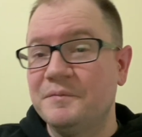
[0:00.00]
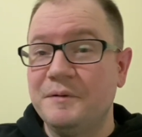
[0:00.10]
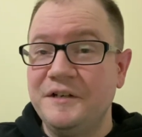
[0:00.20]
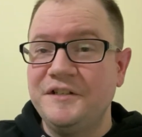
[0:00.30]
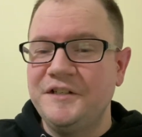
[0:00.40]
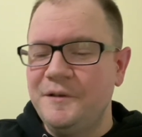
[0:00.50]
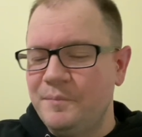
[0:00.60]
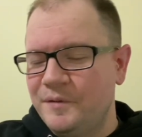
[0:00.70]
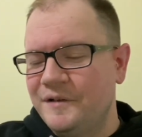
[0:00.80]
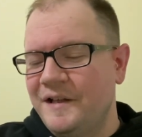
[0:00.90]
pretty cheap
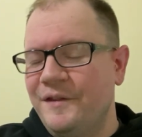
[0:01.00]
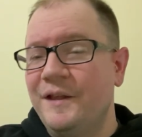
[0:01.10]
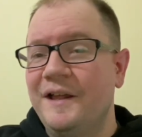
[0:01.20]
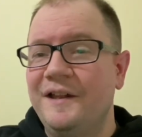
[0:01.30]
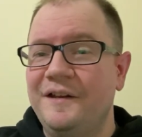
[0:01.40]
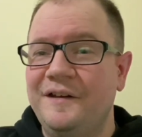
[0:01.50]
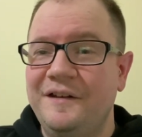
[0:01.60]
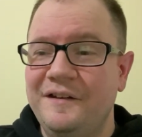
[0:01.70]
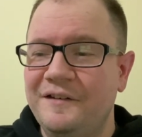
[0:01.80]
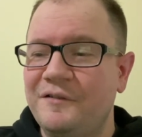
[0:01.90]
and then